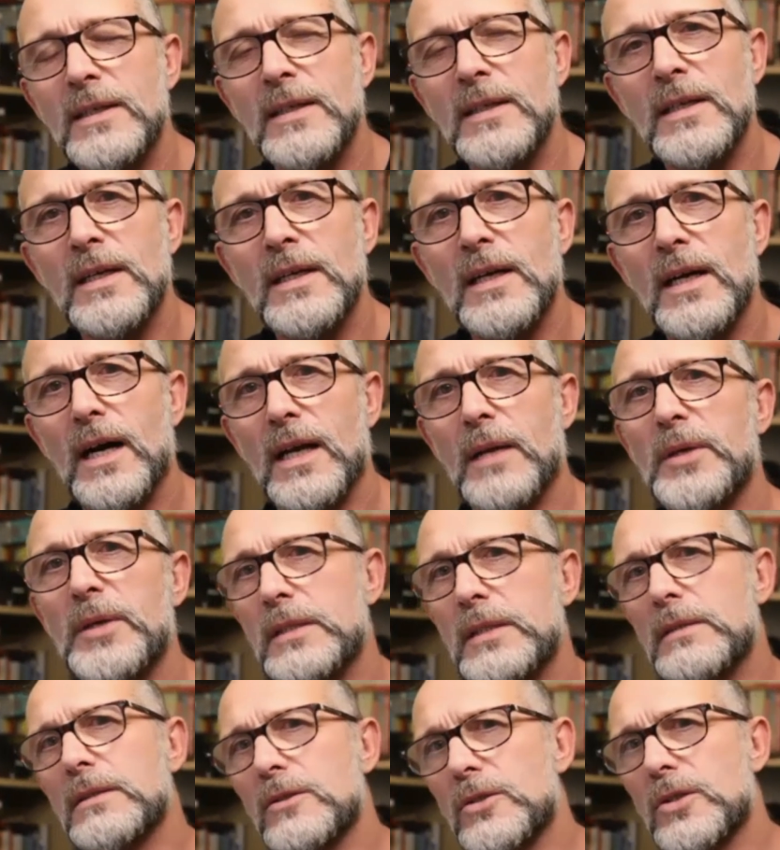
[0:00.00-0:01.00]
I mean,
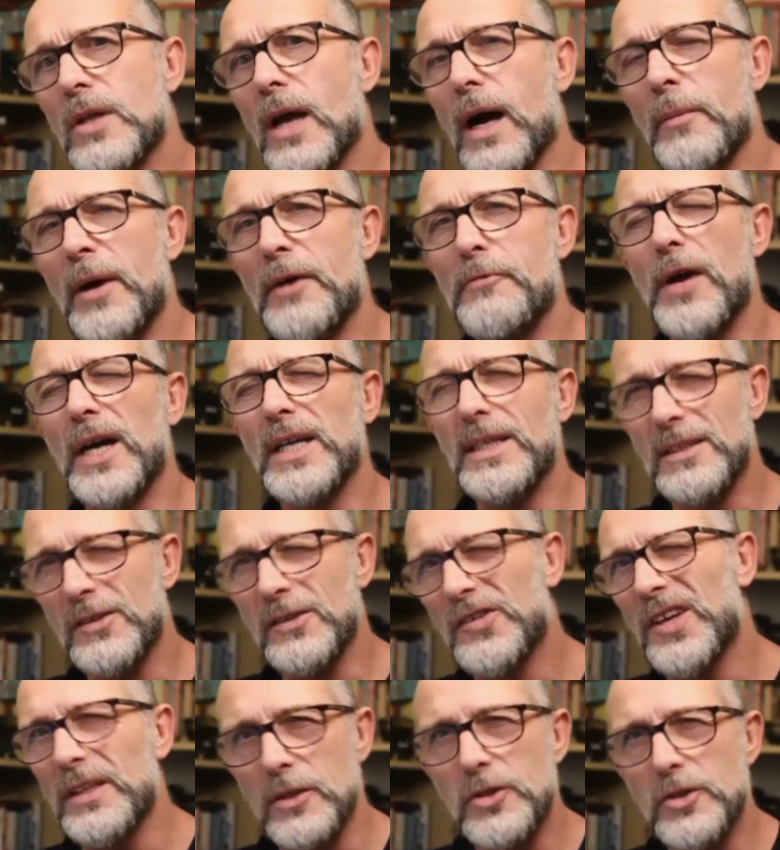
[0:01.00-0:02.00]
am I right in
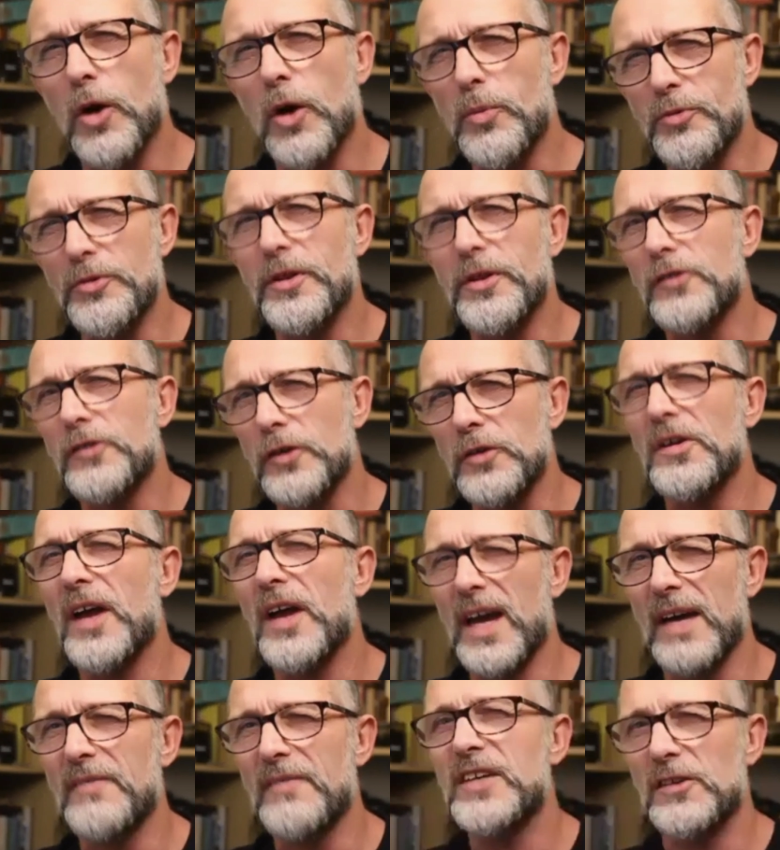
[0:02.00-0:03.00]
saying the Dog Brothers use a
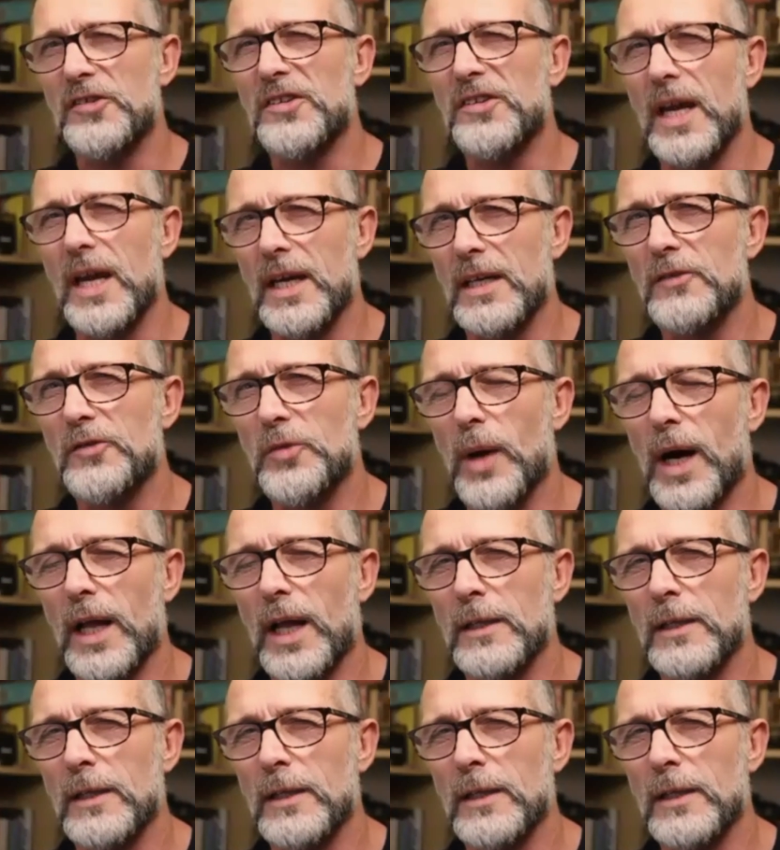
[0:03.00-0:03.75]
heavier stick as well?